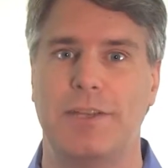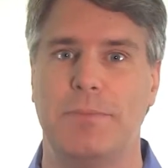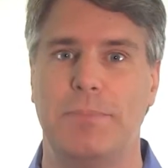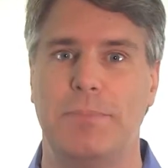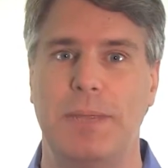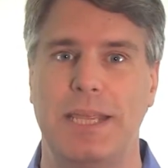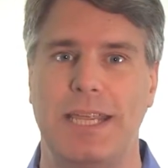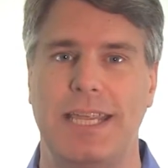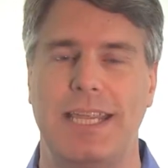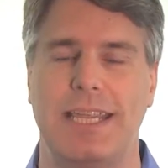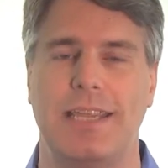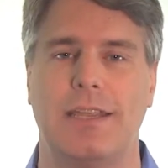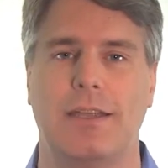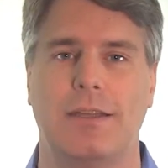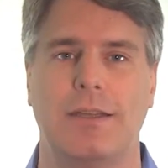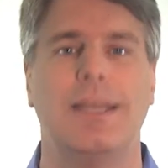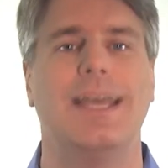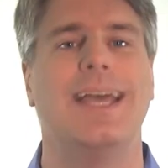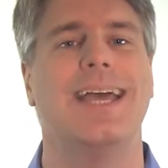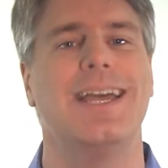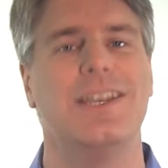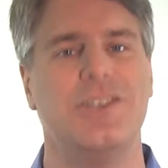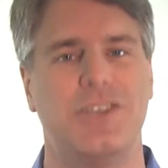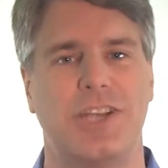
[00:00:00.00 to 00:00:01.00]
to be
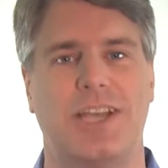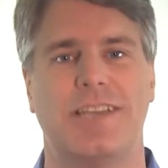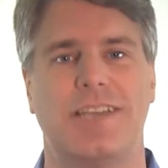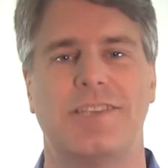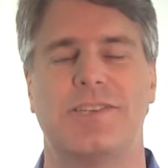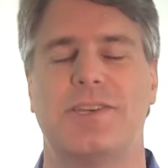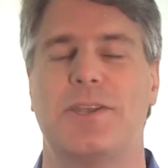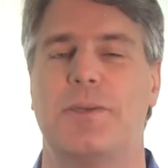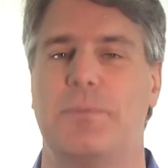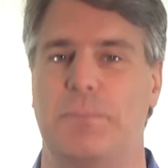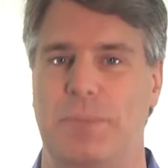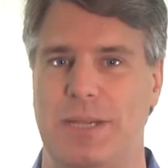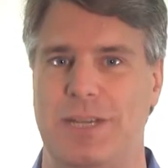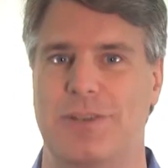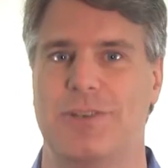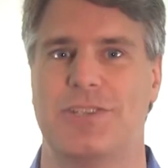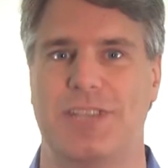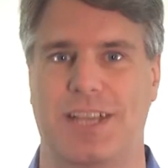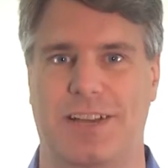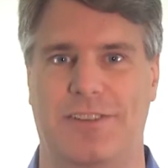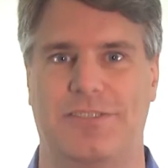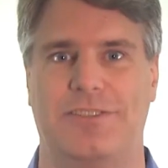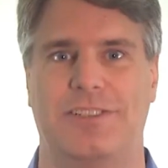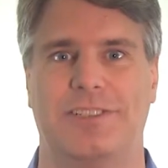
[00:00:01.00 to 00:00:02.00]
and just be
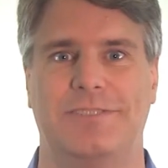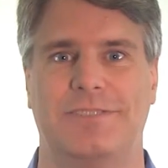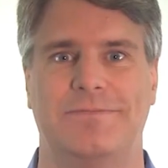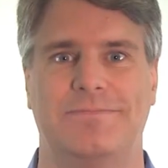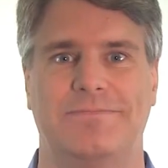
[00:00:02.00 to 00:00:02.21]
yourself.